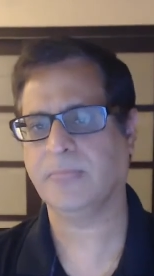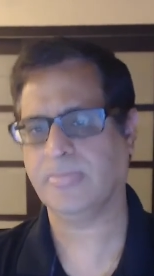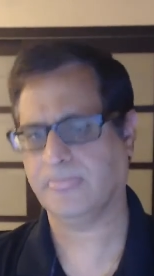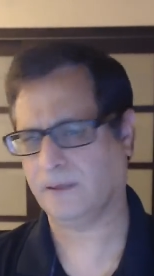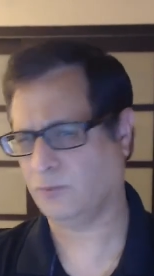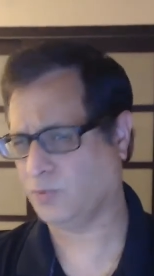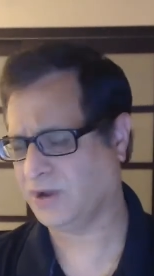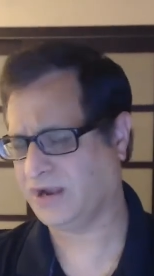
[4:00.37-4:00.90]

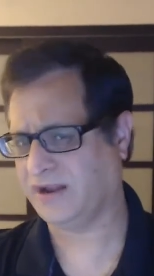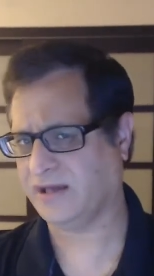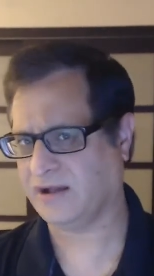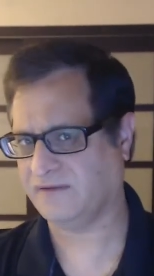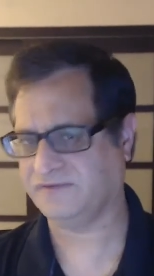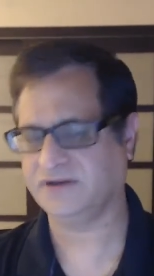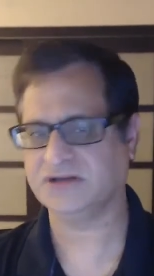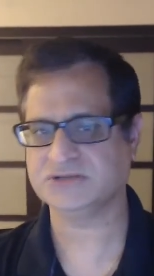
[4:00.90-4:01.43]
or
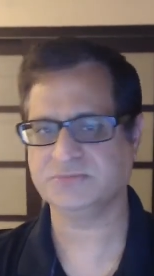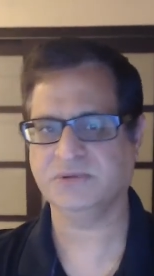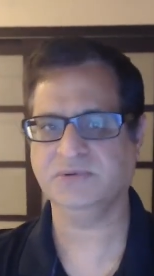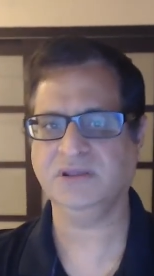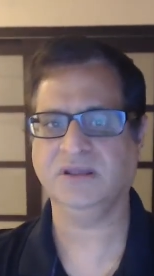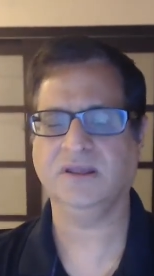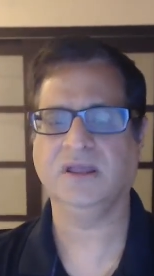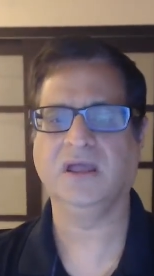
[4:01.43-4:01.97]
1.5 years
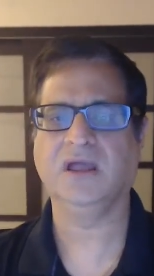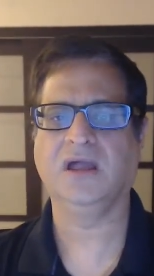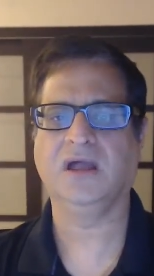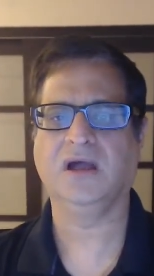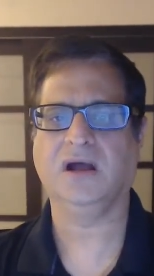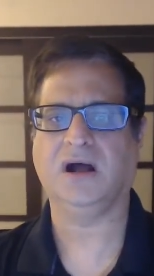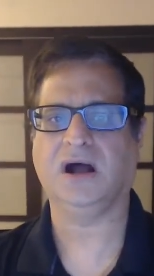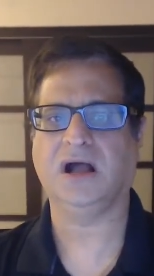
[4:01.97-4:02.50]
maybe,
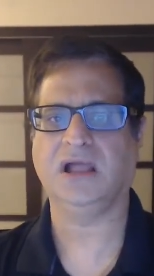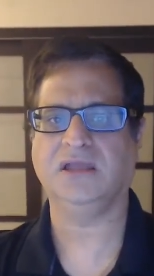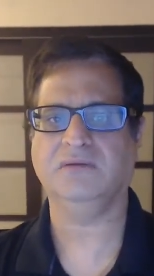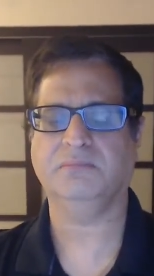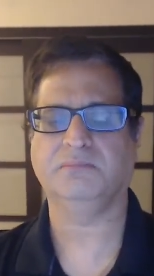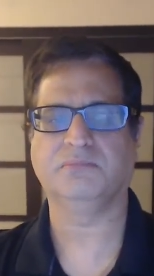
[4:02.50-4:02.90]
I